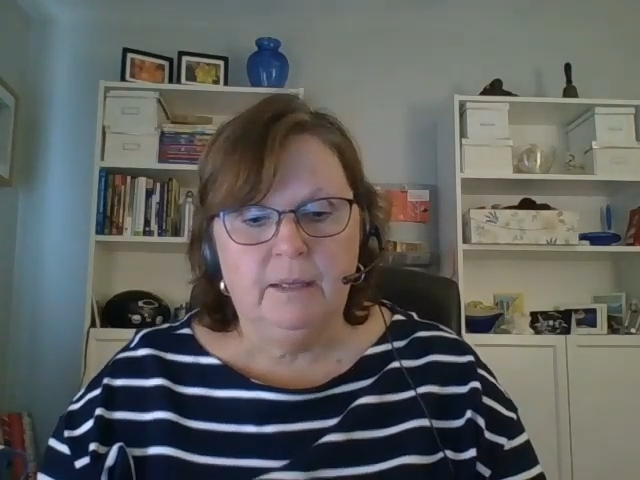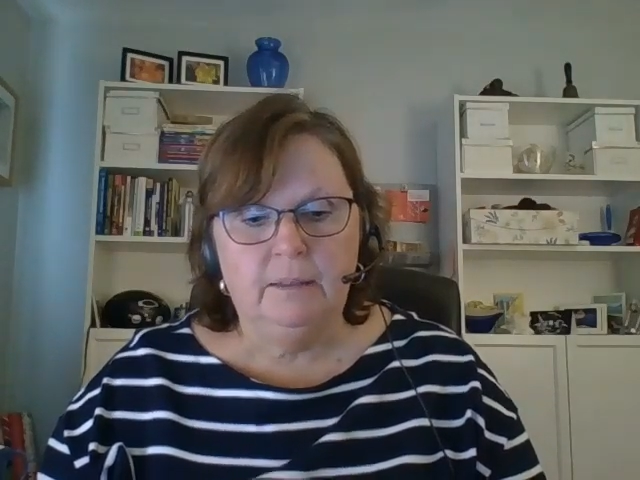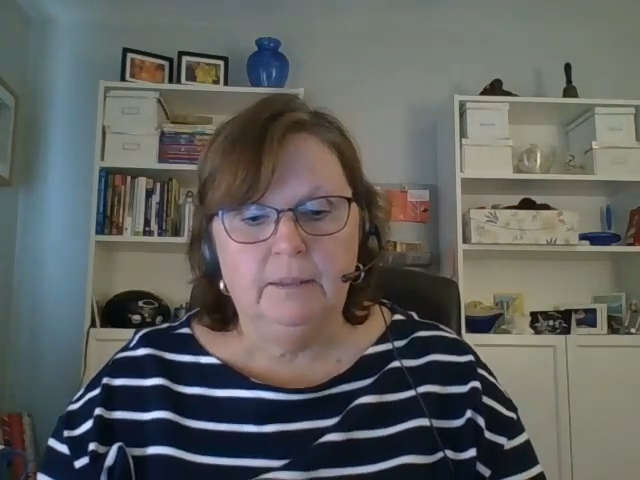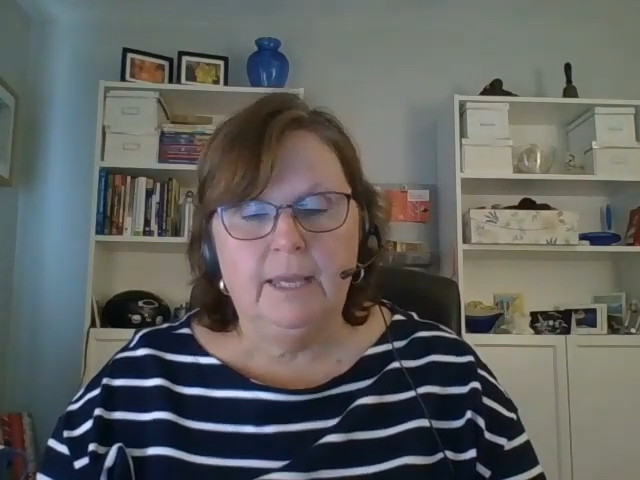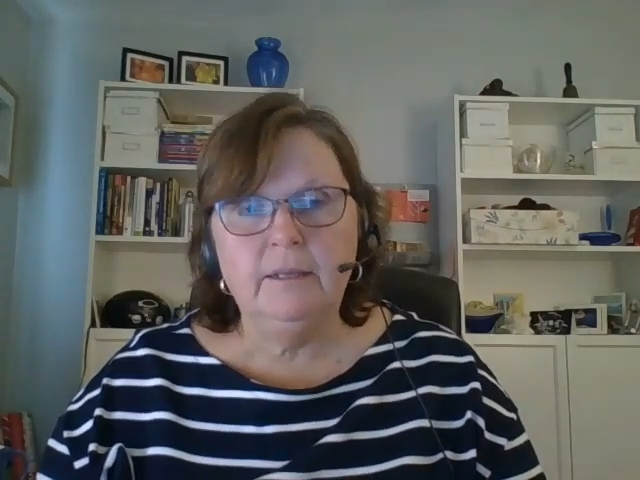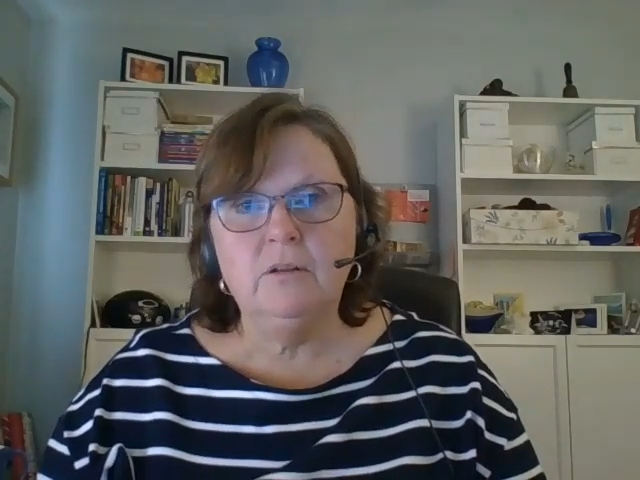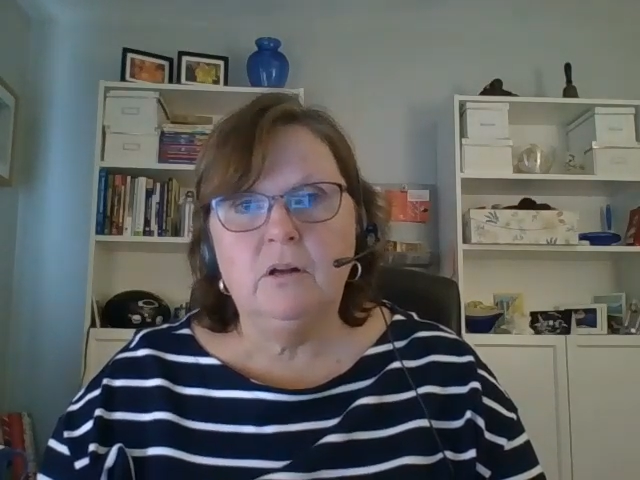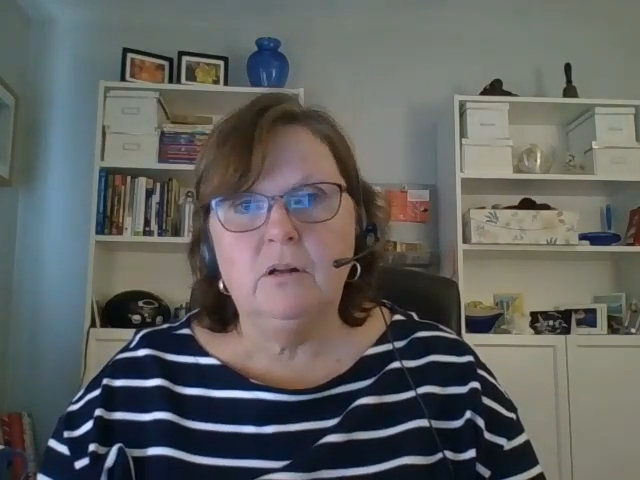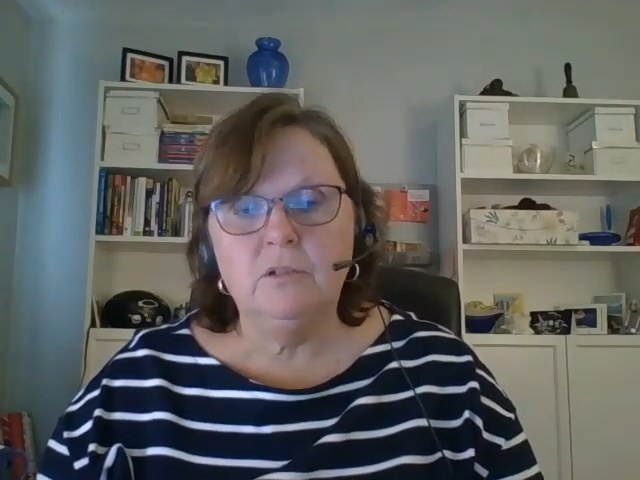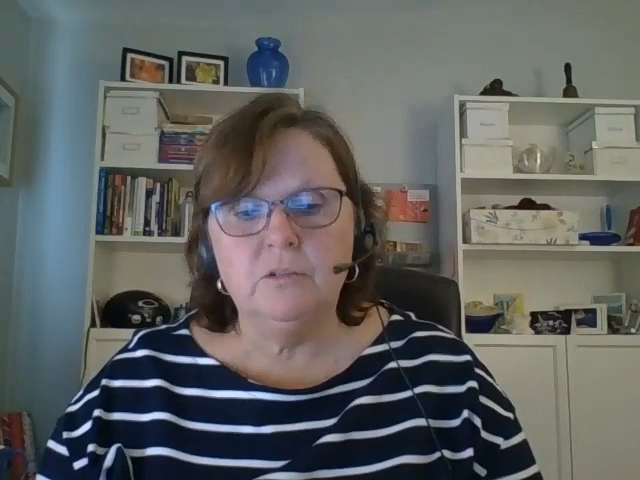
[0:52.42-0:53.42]
Land
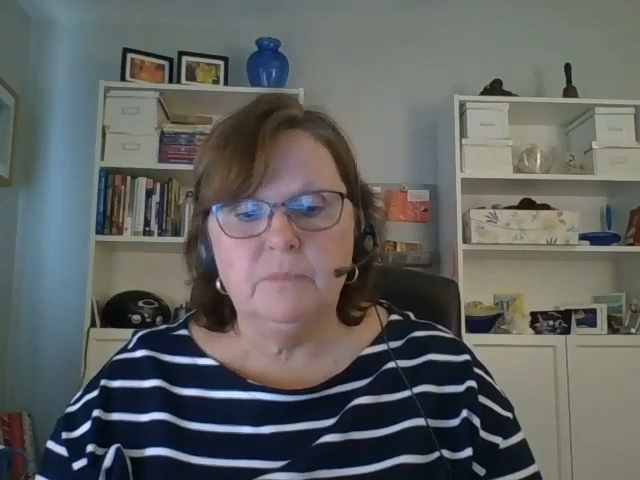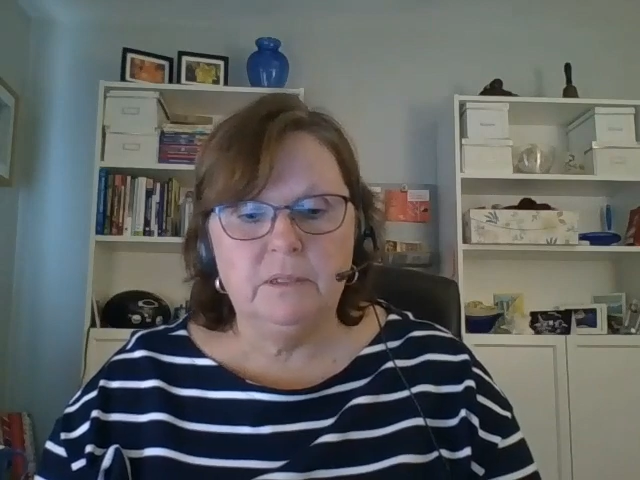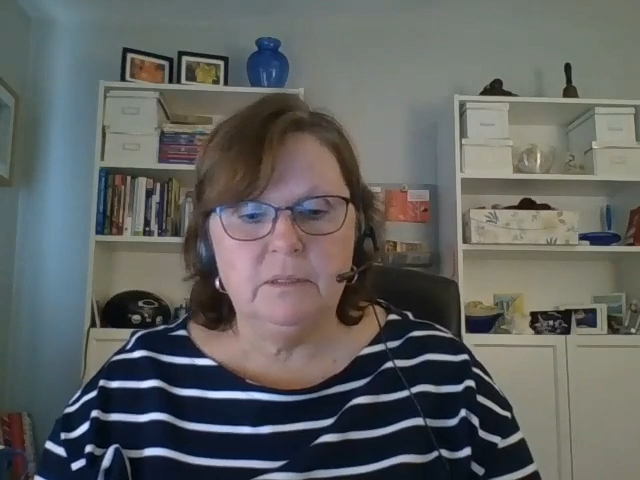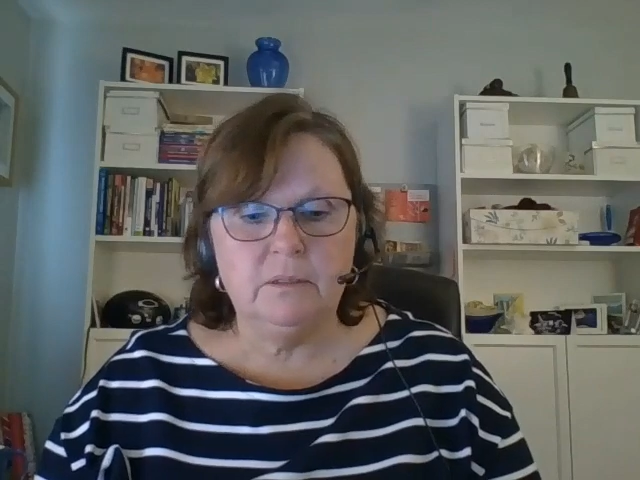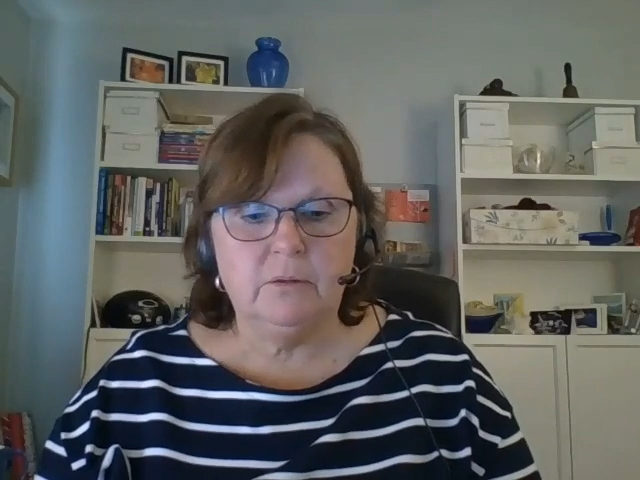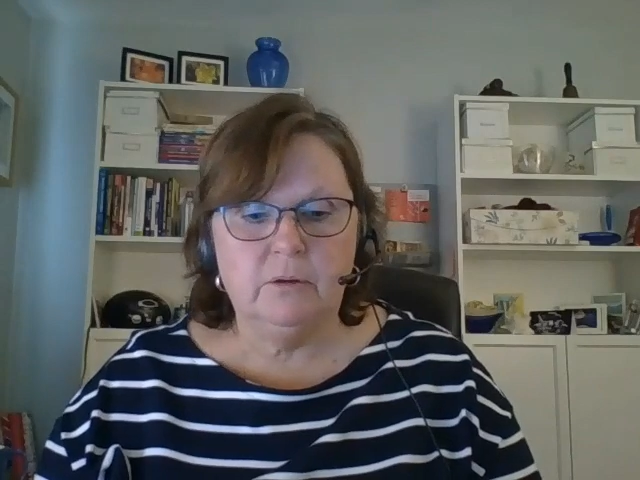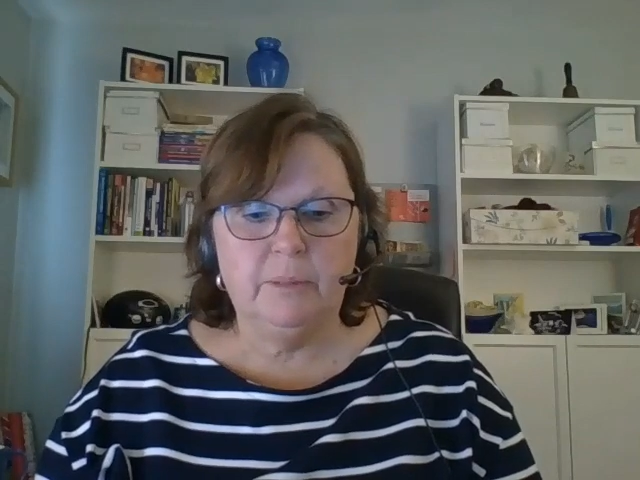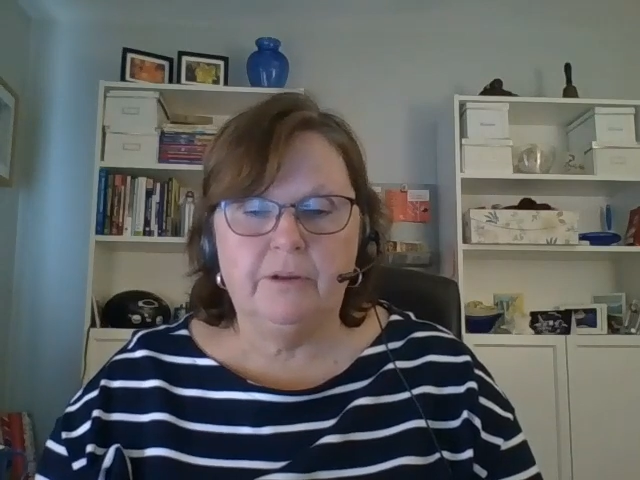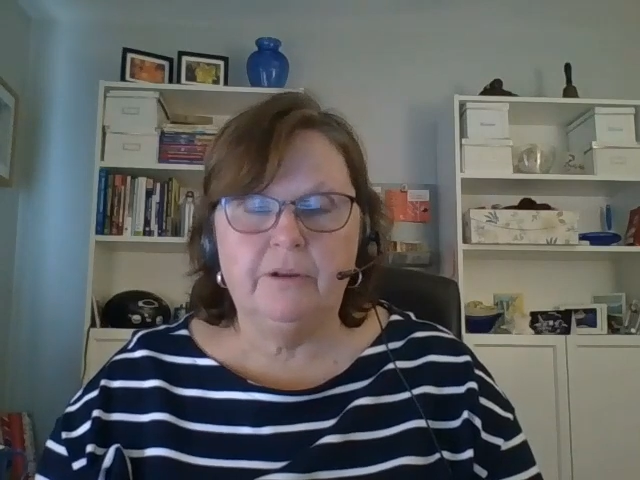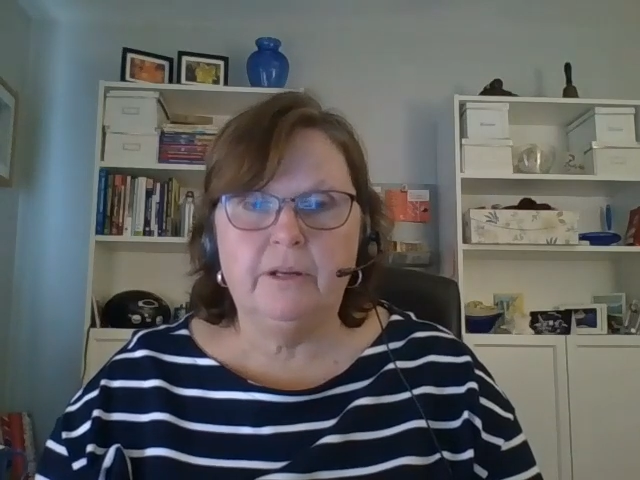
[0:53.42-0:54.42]
acknowledgements are
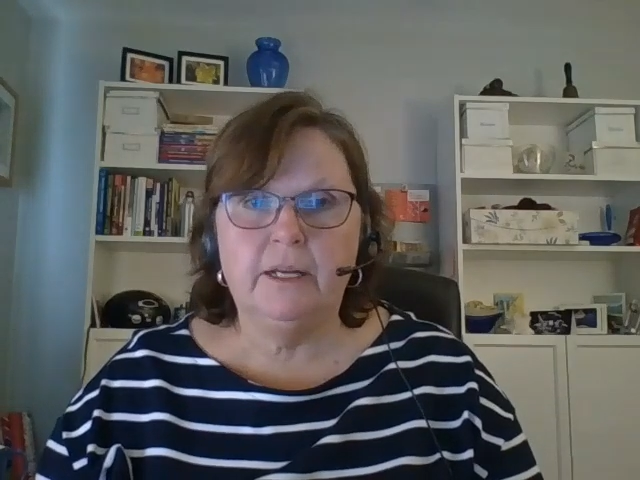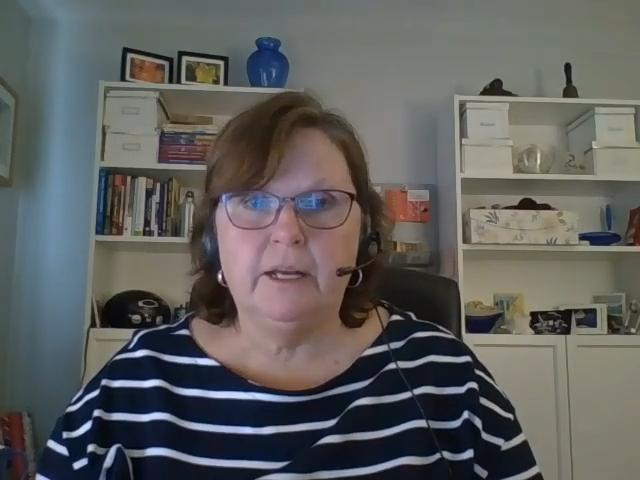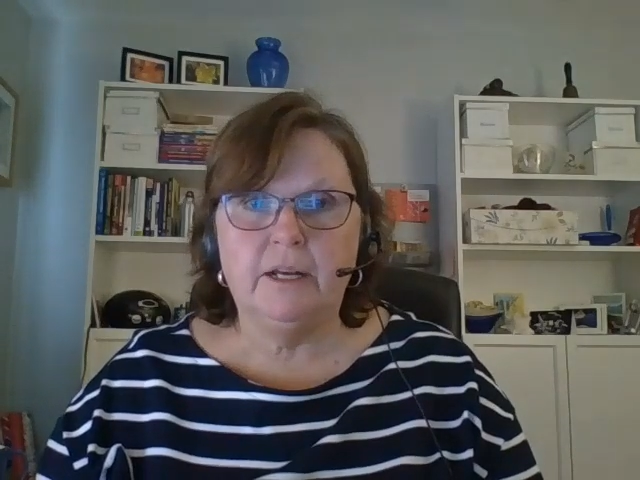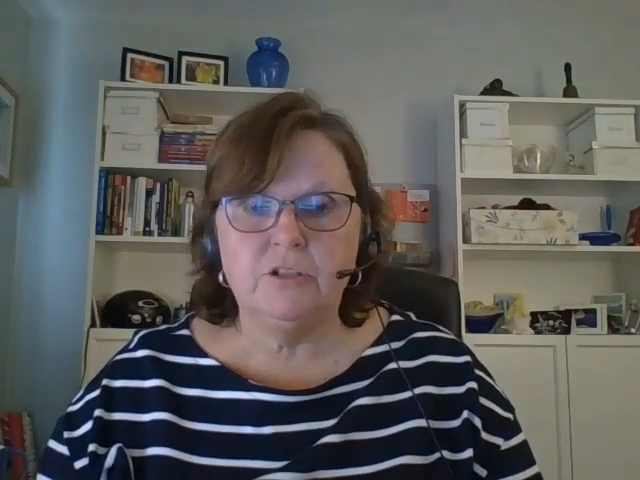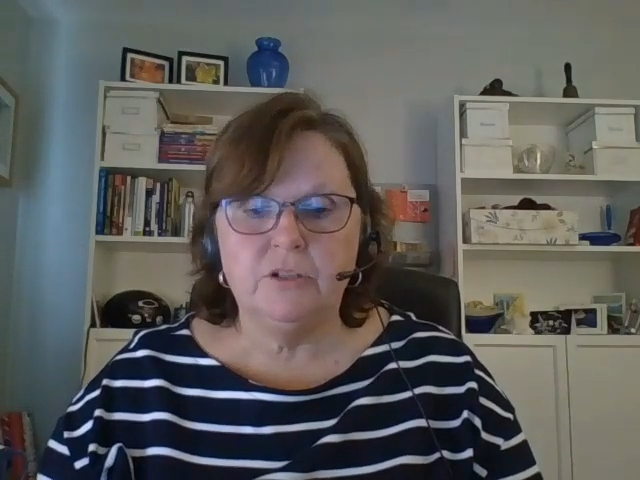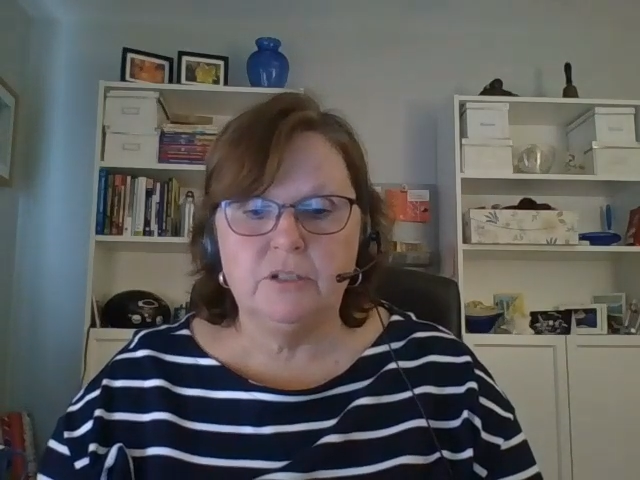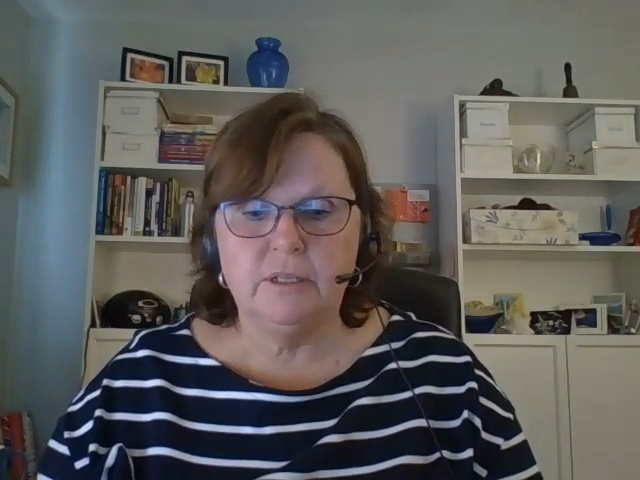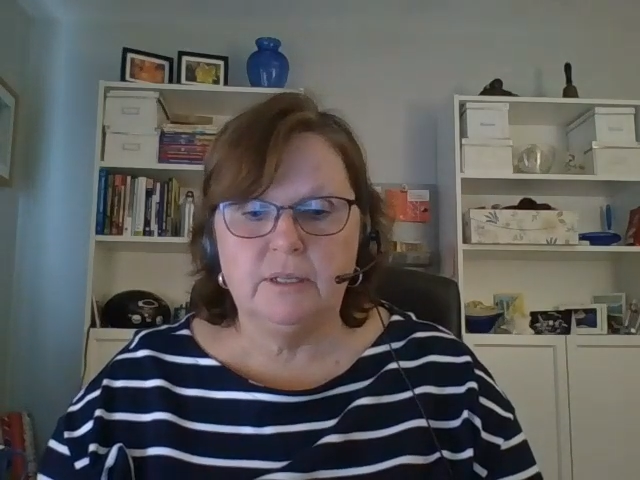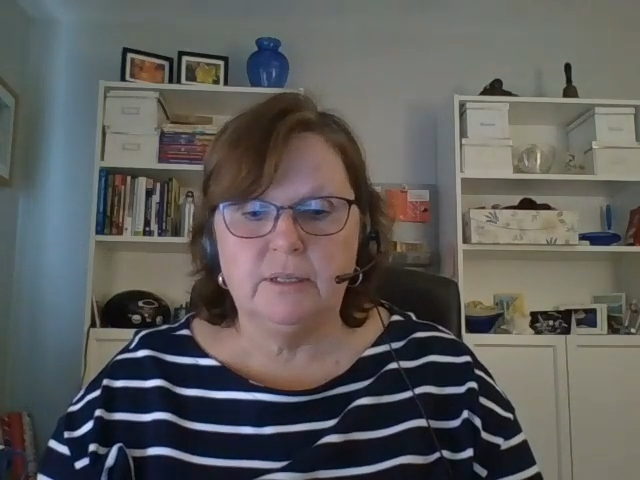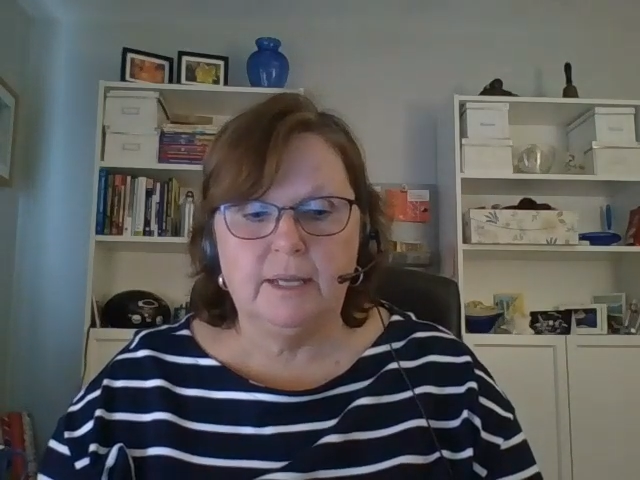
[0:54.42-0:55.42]
about our connection to
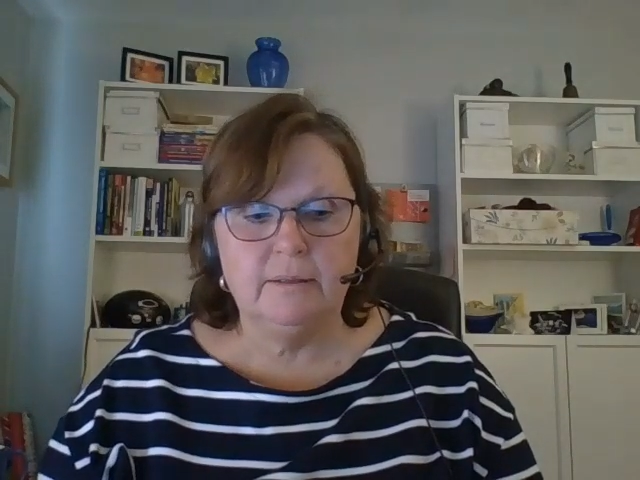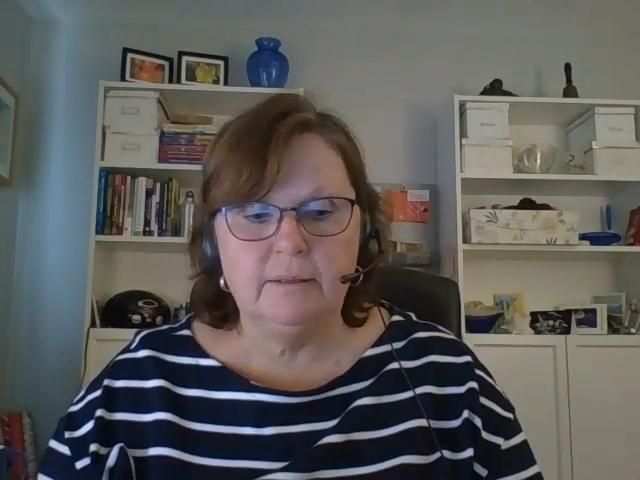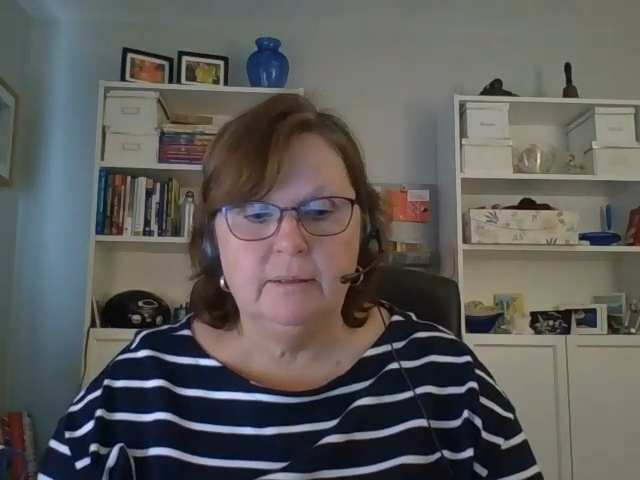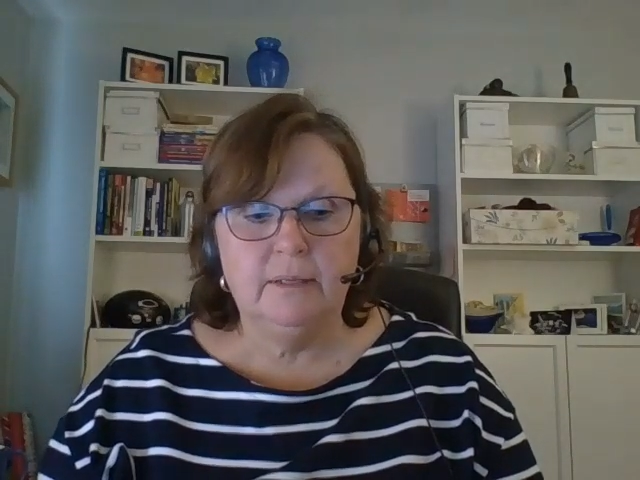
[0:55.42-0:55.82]
the land.